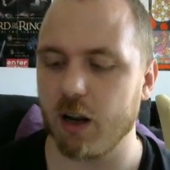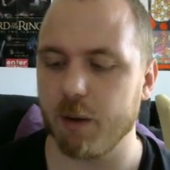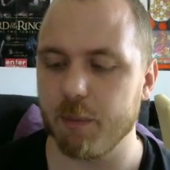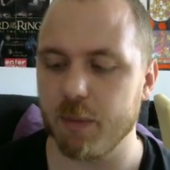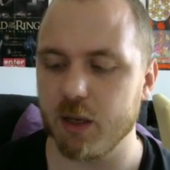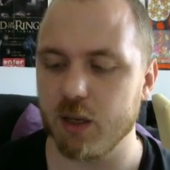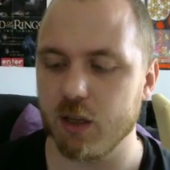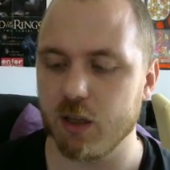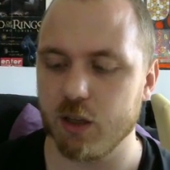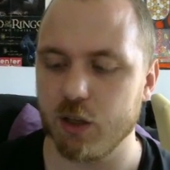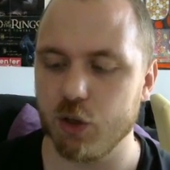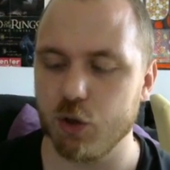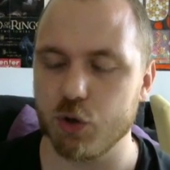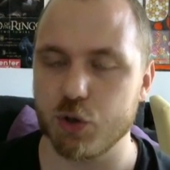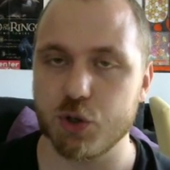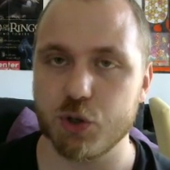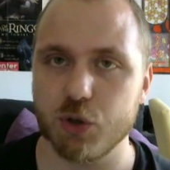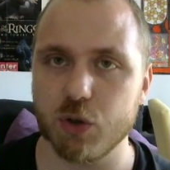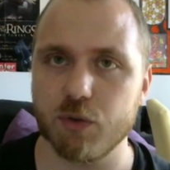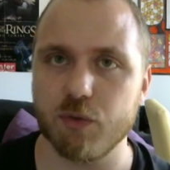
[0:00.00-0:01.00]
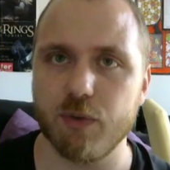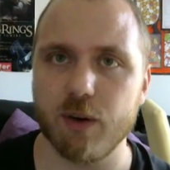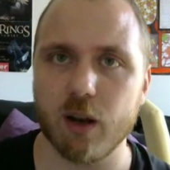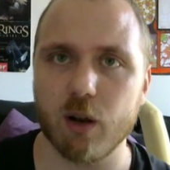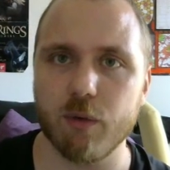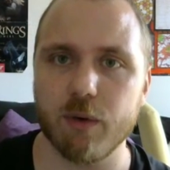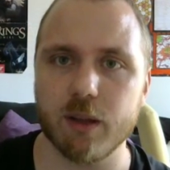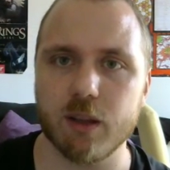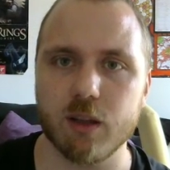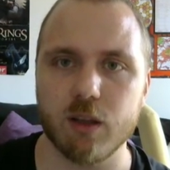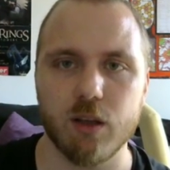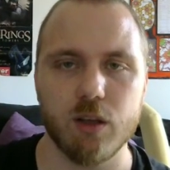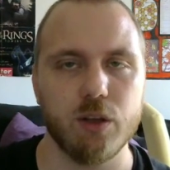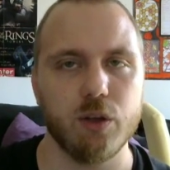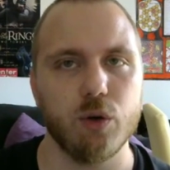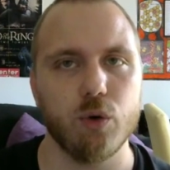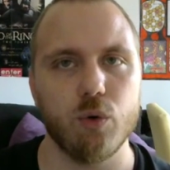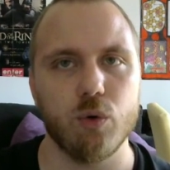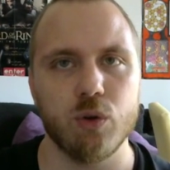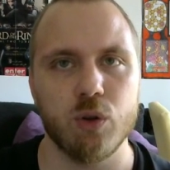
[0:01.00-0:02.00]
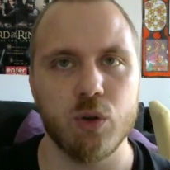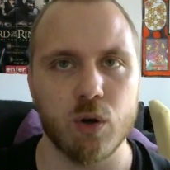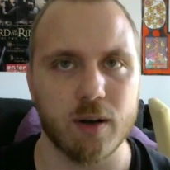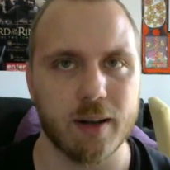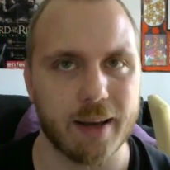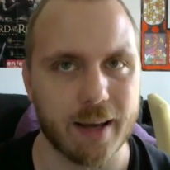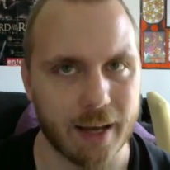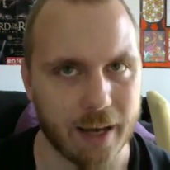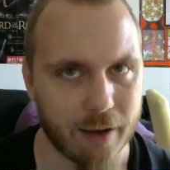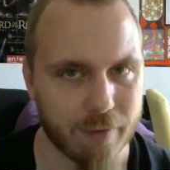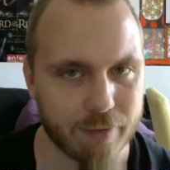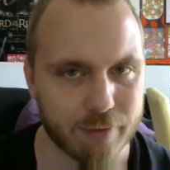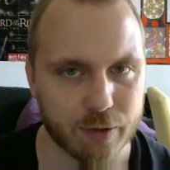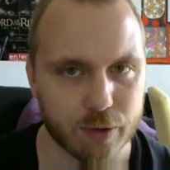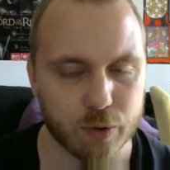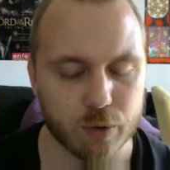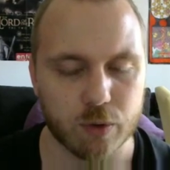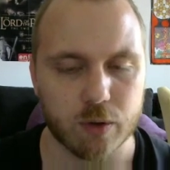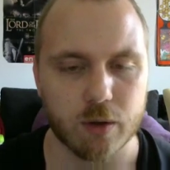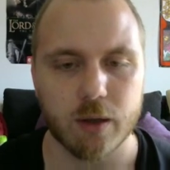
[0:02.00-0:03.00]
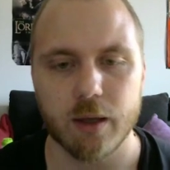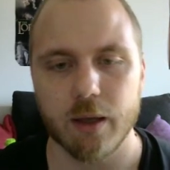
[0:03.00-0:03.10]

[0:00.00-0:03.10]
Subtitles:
I mean, you should follow it, you don't have to,